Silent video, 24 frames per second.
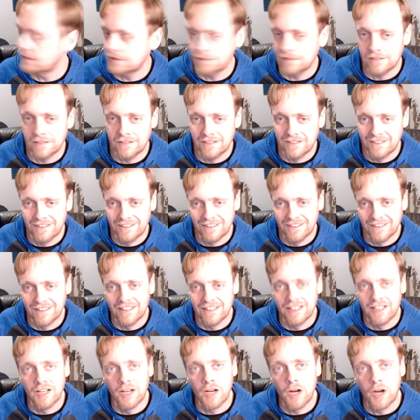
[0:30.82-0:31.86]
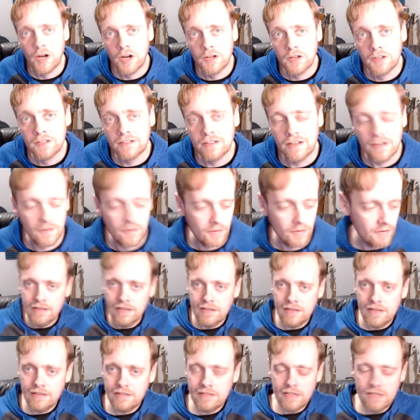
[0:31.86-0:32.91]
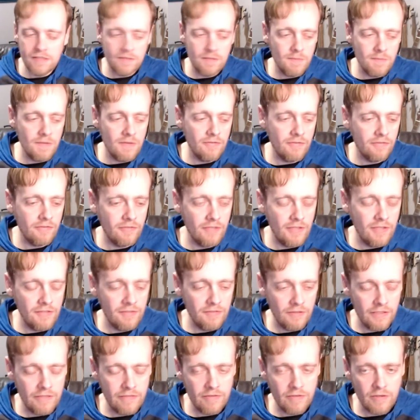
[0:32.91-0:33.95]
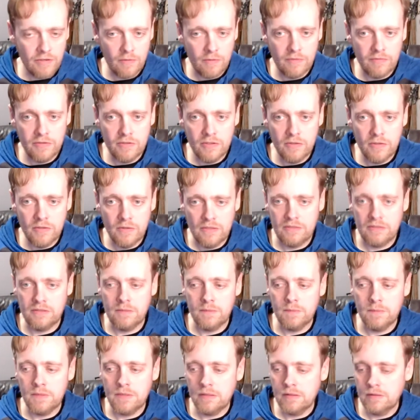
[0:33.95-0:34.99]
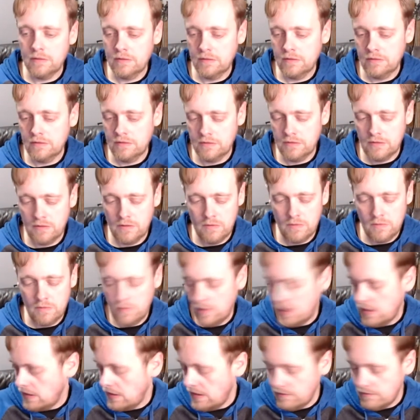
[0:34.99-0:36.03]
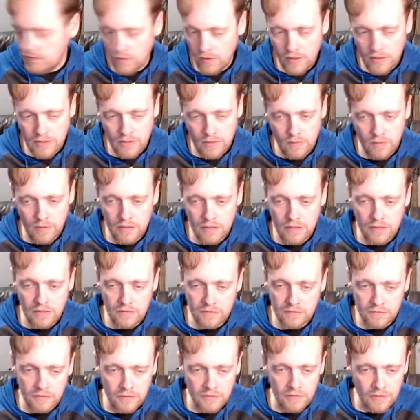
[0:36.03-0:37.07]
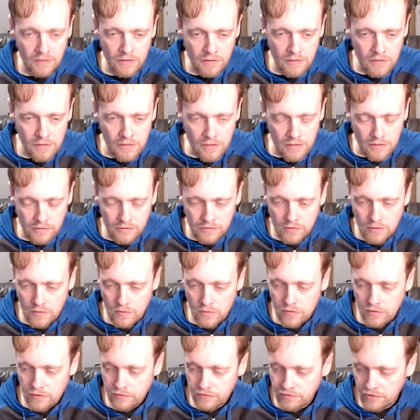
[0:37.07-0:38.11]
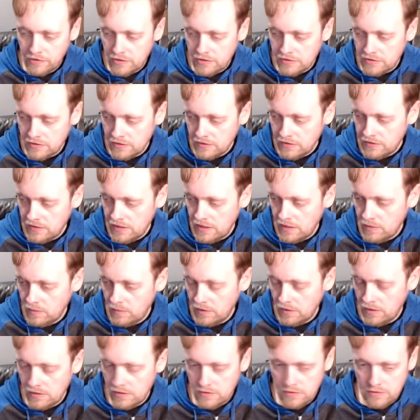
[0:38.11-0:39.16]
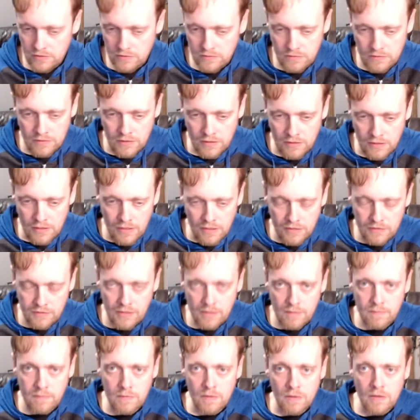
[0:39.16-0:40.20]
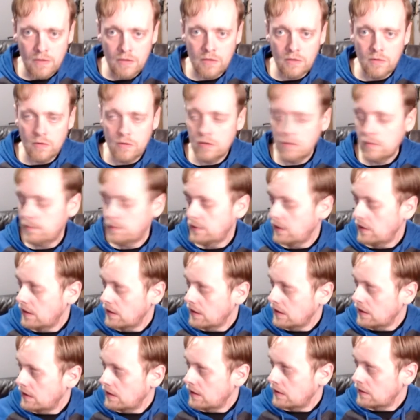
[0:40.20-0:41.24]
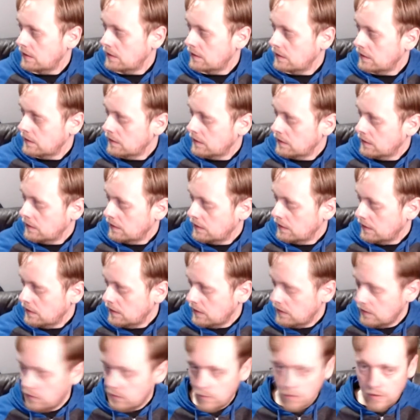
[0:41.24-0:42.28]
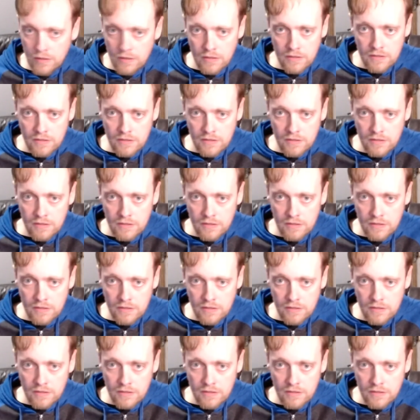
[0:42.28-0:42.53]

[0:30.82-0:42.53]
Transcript: Yes. Untitled. They sent it to me for free for leaving a review on something. So I don't have no idea what it is. So the first thing we're going to do is I'm going to plug it in one at a